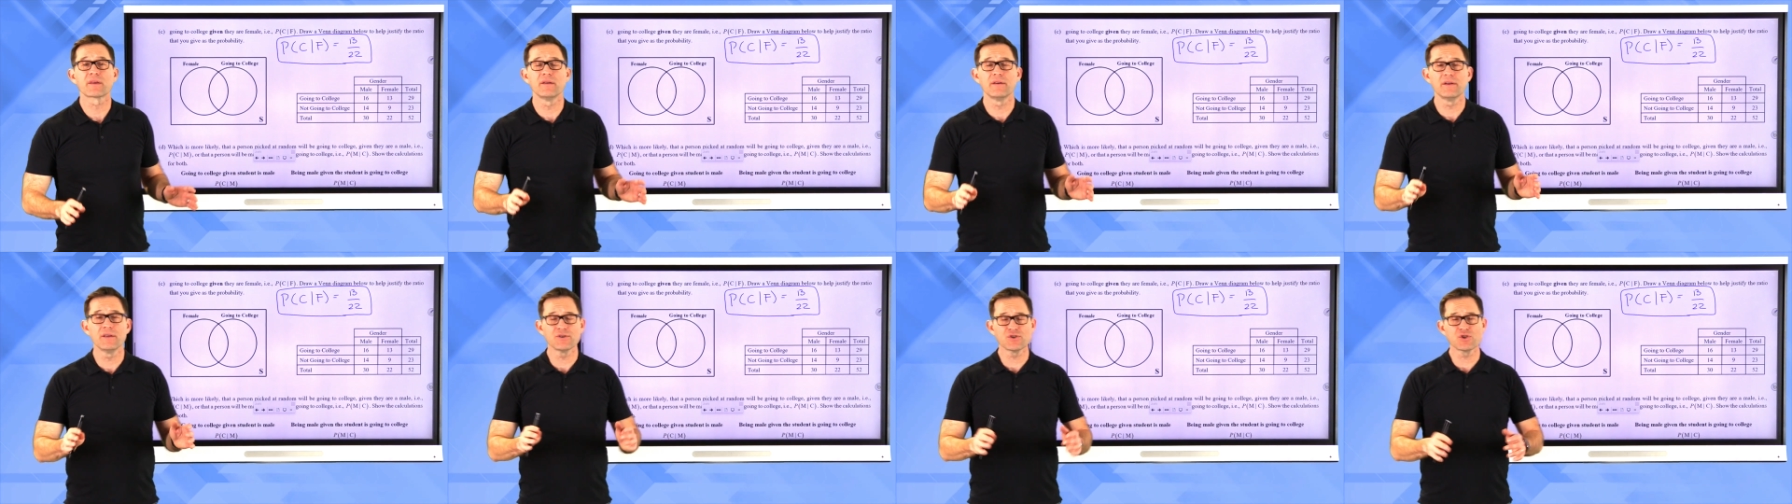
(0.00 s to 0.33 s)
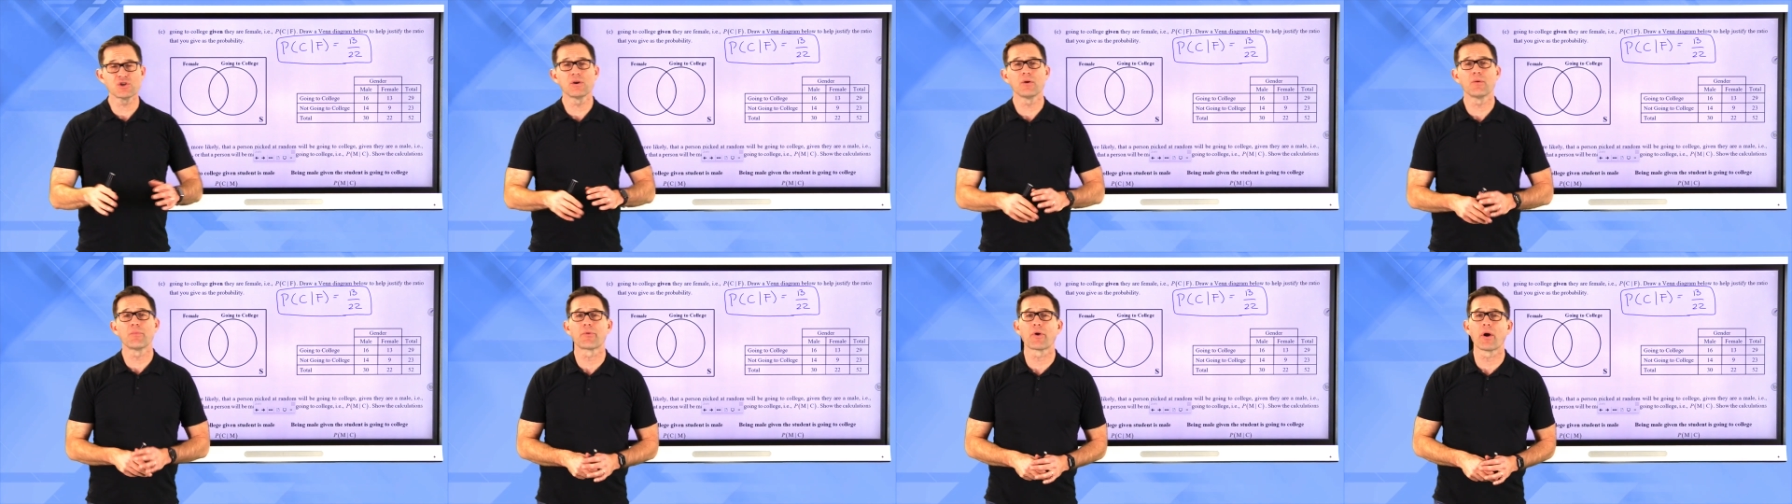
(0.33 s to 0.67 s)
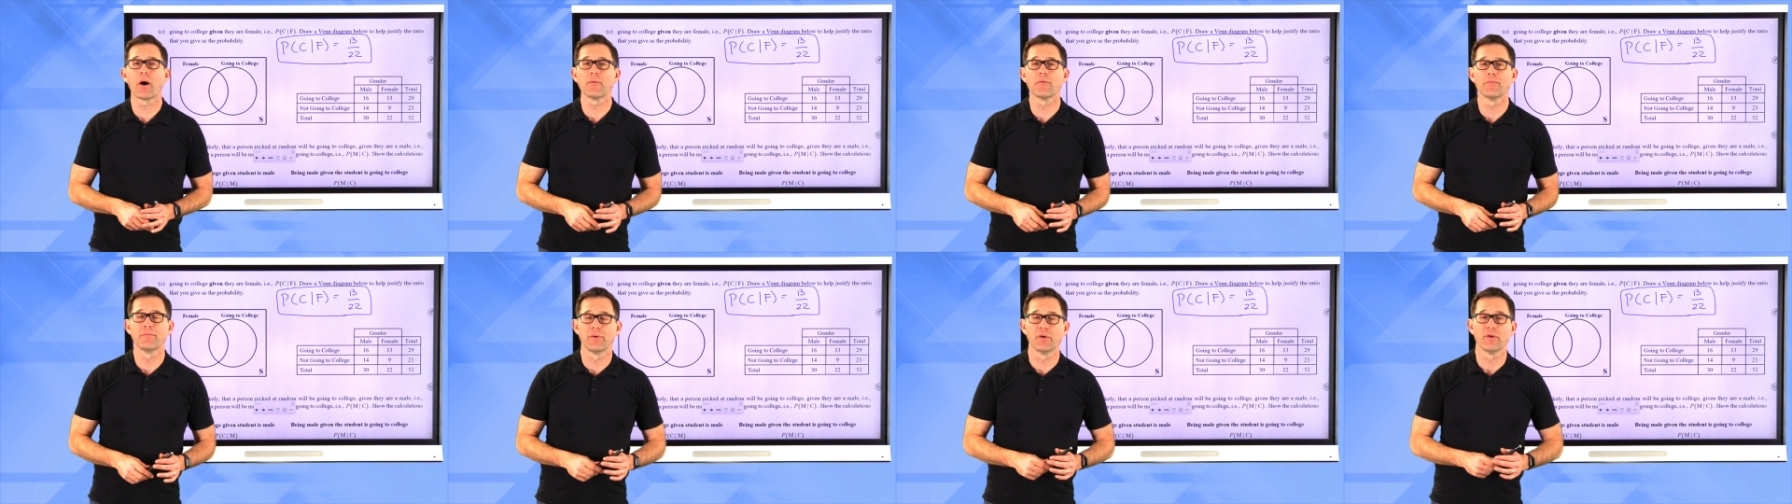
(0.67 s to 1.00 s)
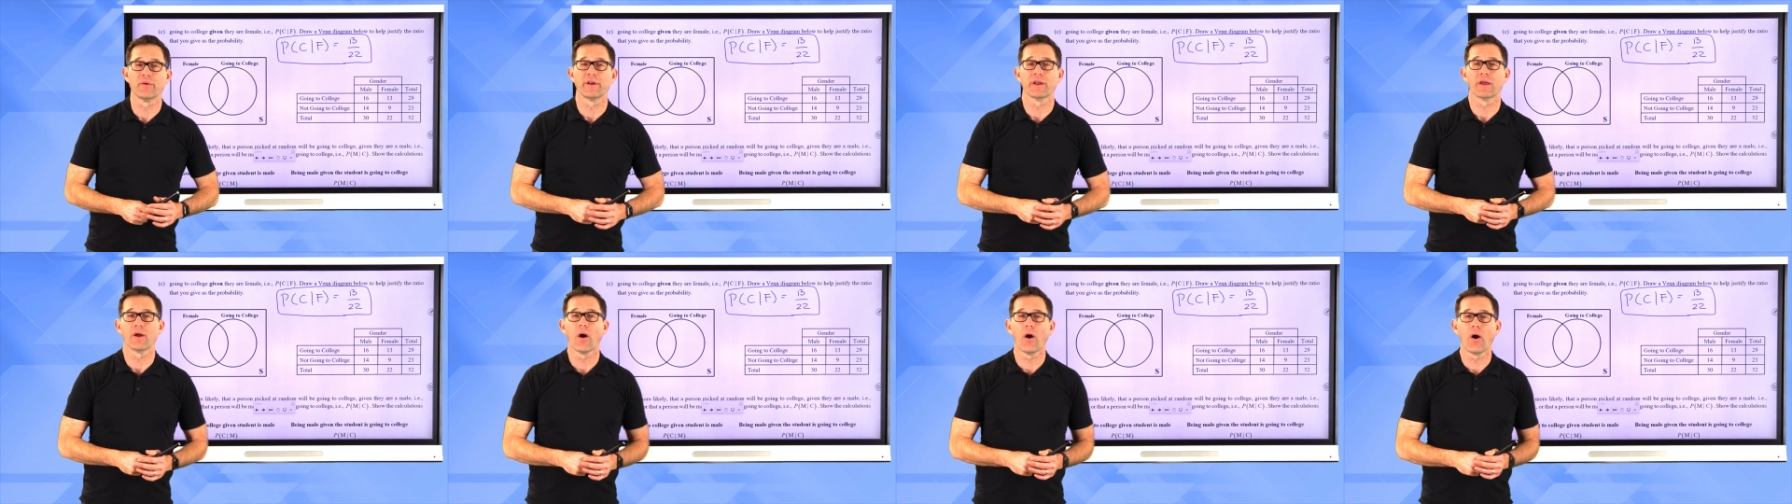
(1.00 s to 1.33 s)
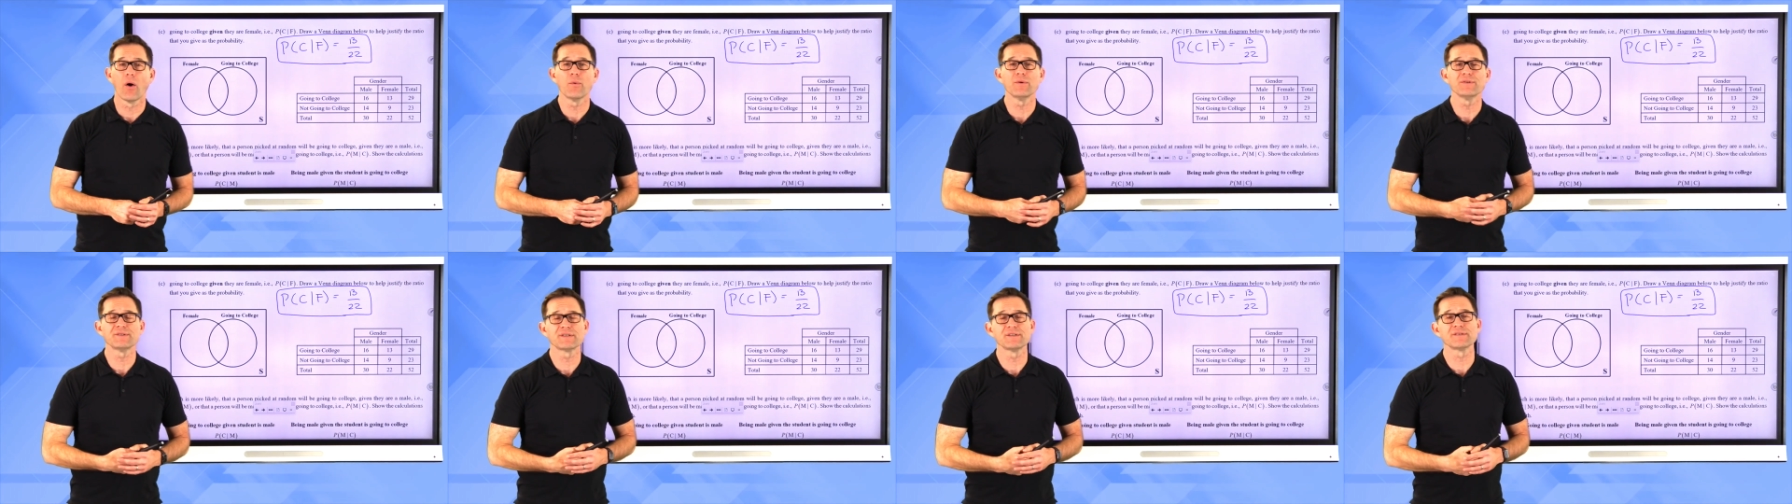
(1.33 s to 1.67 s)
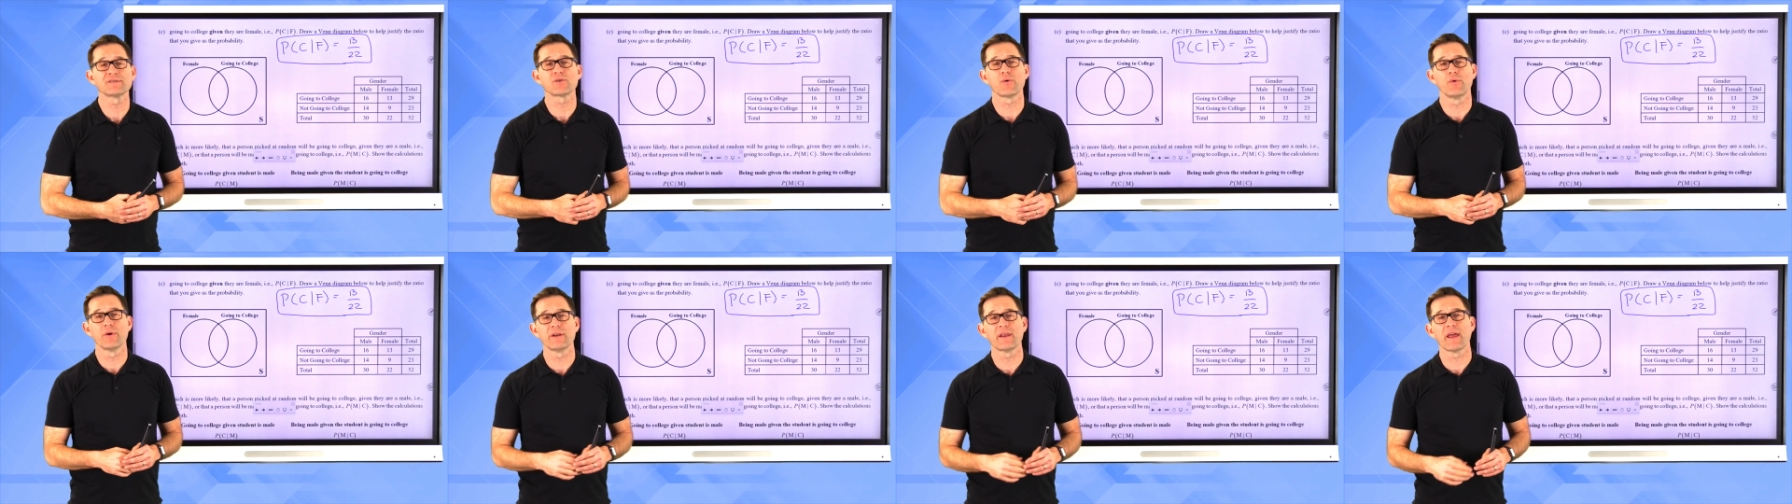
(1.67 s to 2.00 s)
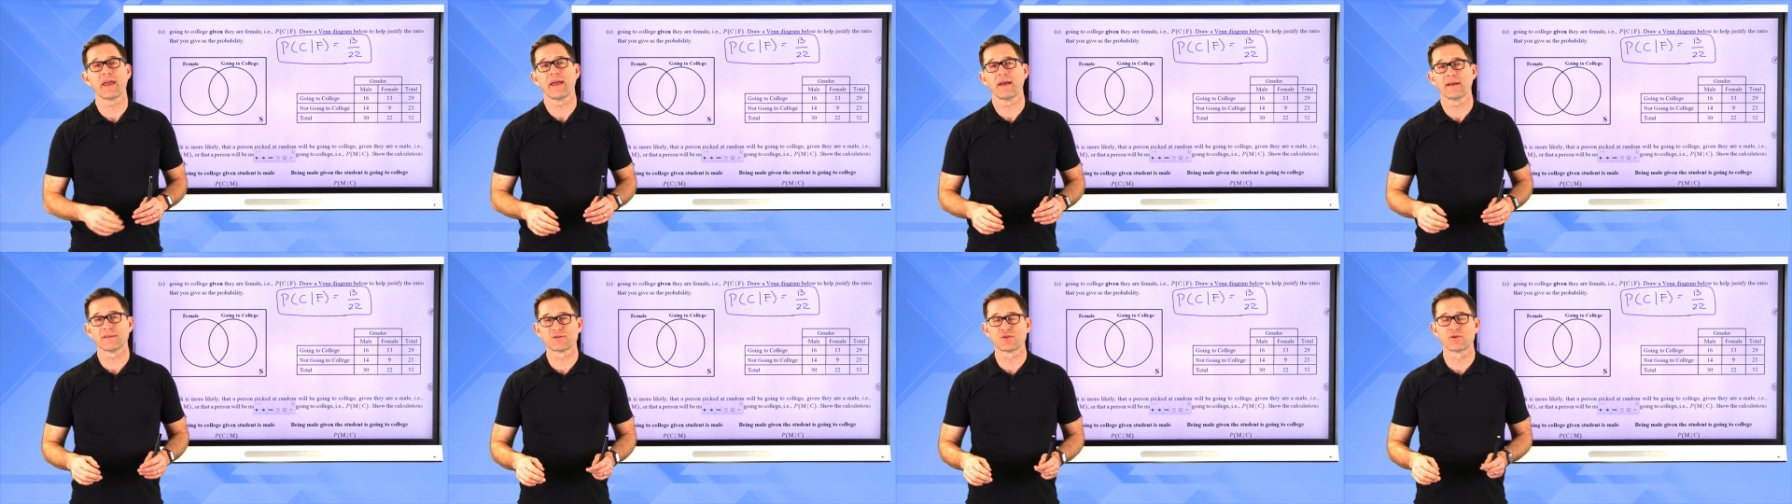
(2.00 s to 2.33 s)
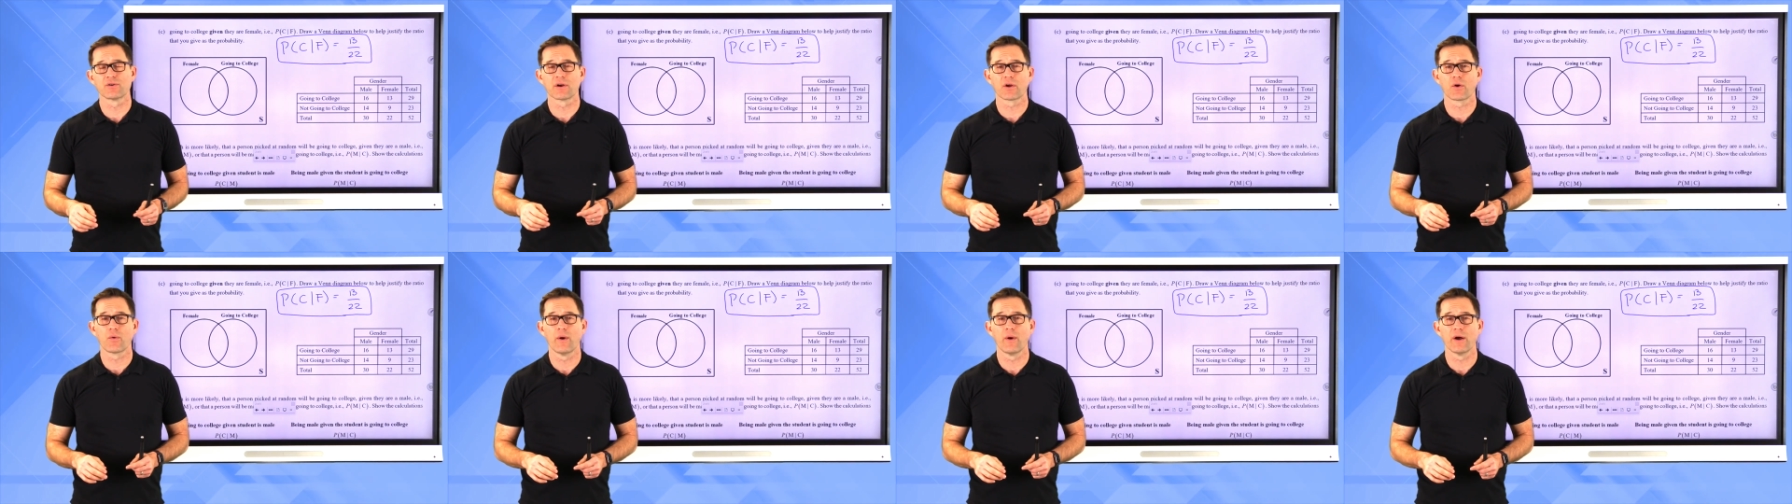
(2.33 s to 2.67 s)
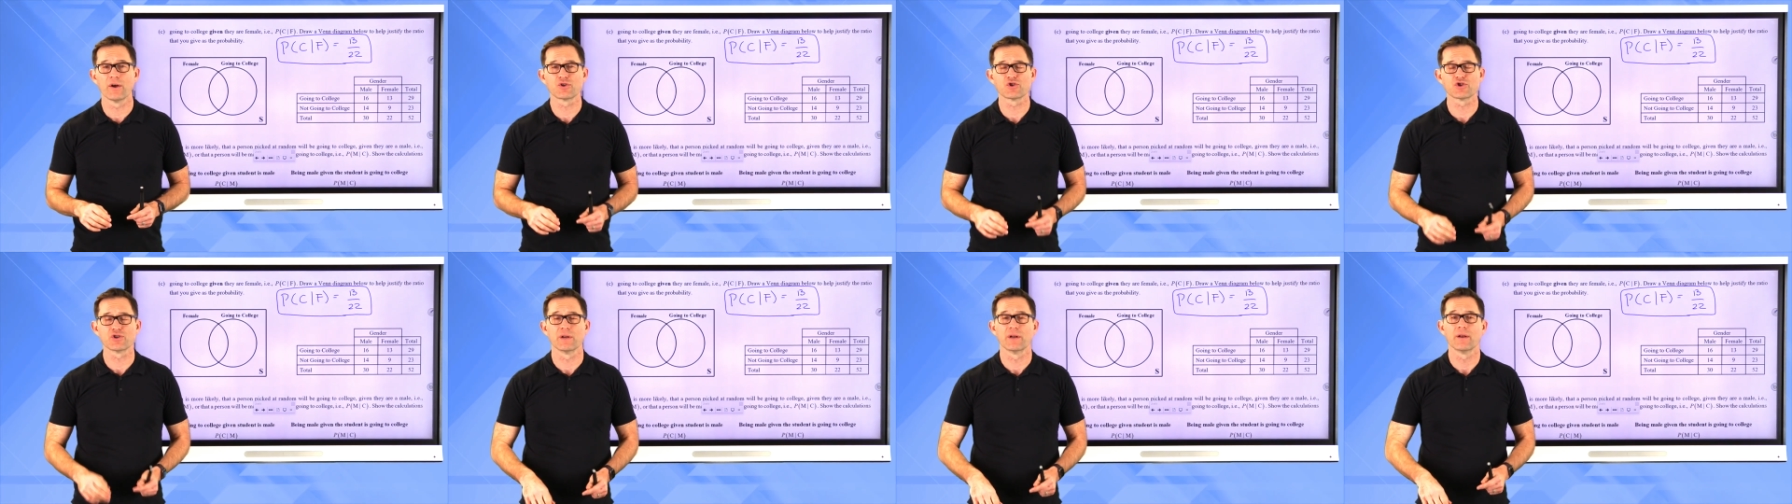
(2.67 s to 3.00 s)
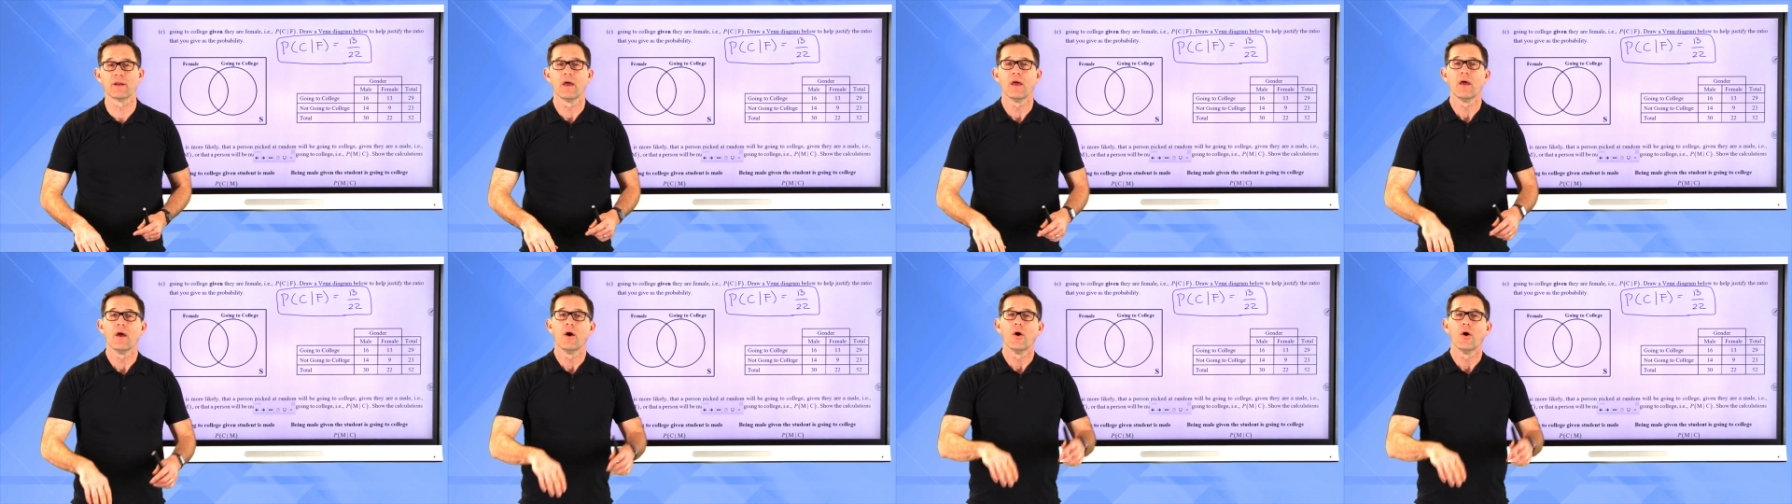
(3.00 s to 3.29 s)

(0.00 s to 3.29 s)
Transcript: Conditional probability always is going to answer a question.